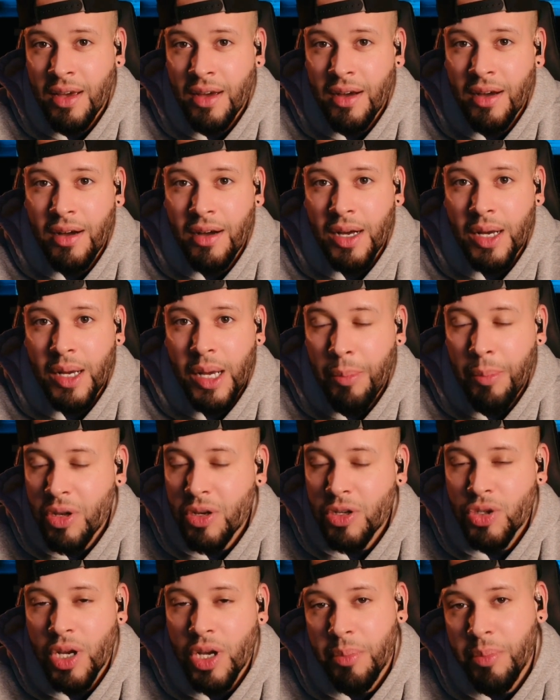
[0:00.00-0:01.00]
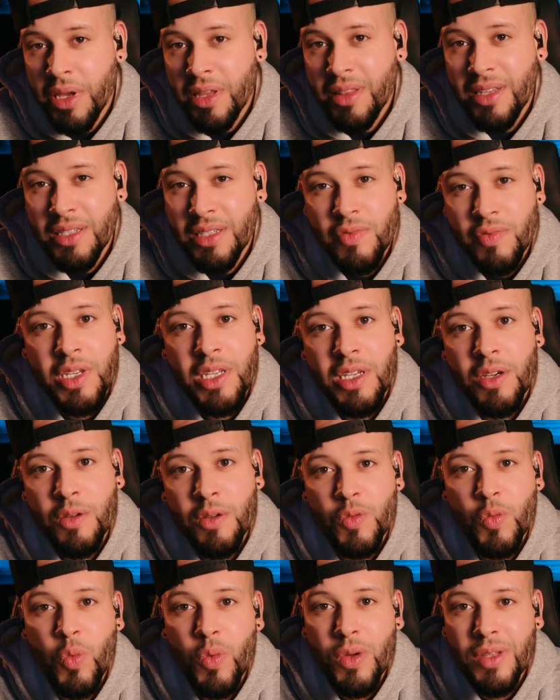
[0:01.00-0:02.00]
I'm going to try to make these
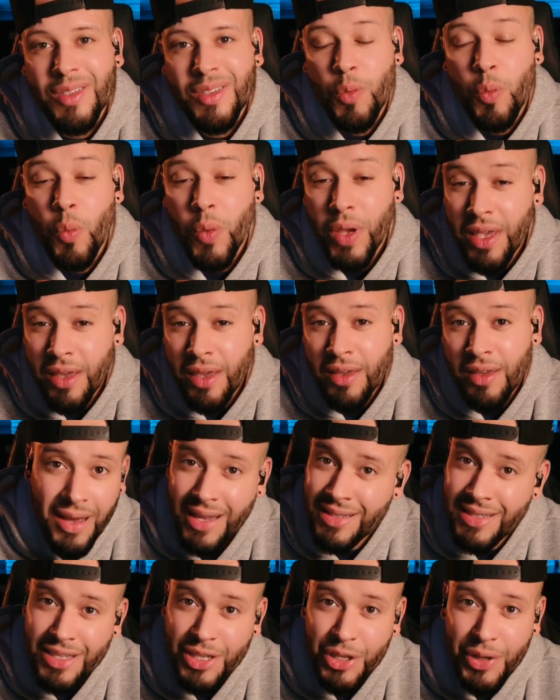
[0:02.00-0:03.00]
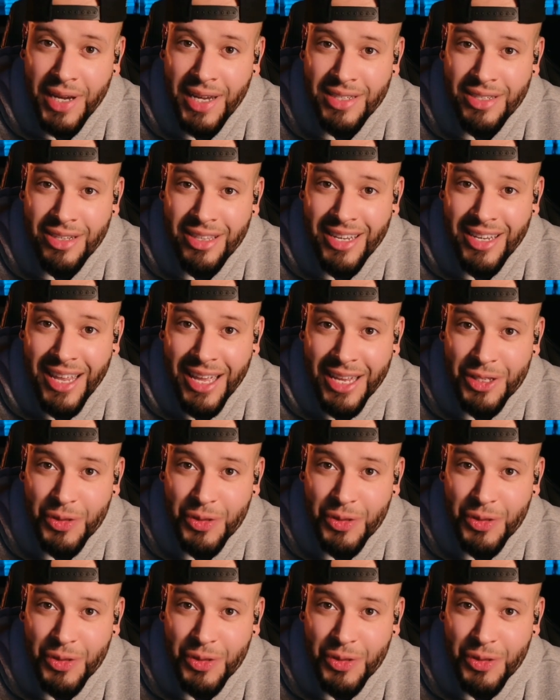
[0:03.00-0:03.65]
videos once a week. See you guys on the next